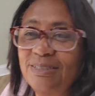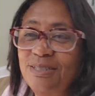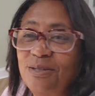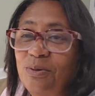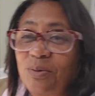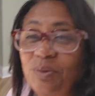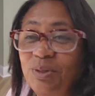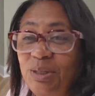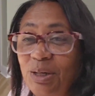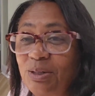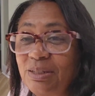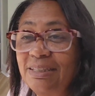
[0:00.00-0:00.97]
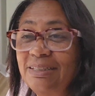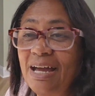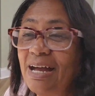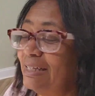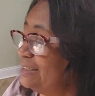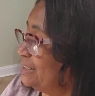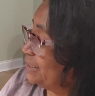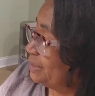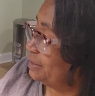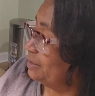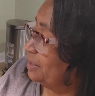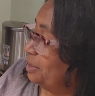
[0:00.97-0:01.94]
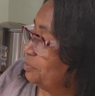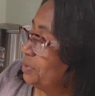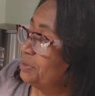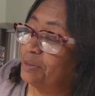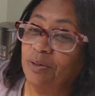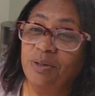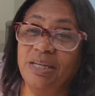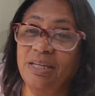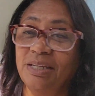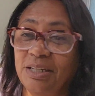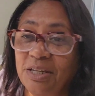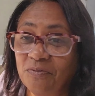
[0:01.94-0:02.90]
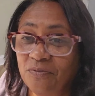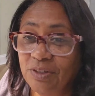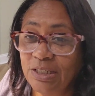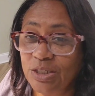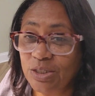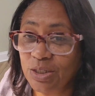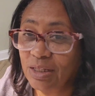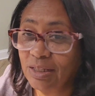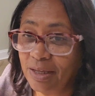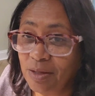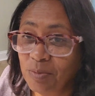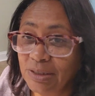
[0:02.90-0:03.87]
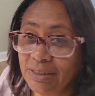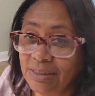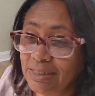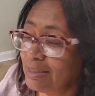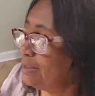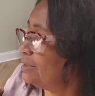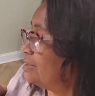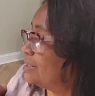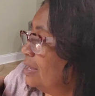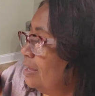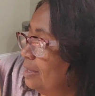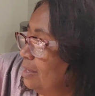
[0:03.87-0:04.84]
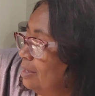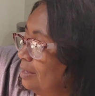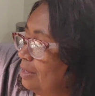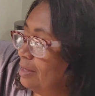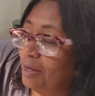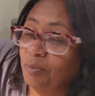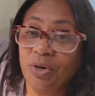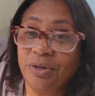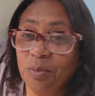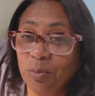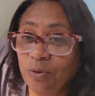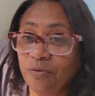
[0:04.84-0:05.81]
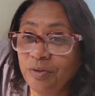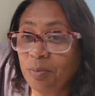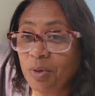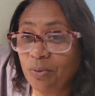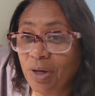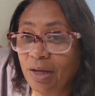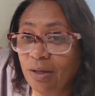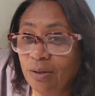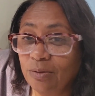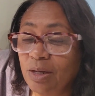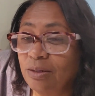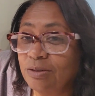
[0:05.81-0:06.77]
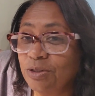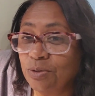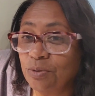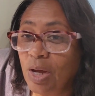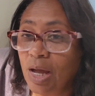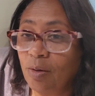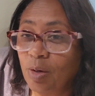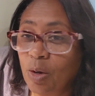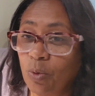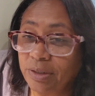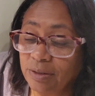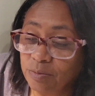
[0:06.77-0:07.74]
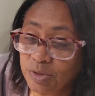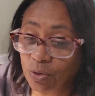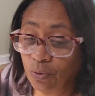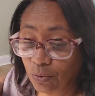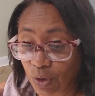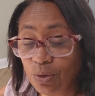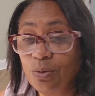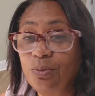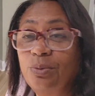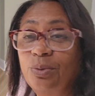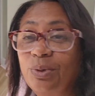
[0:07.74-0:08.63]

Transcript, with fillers: So y'all get the idea. I'm going to go ahead and finish labeling these. I'm going to move them around to how I want them to grow.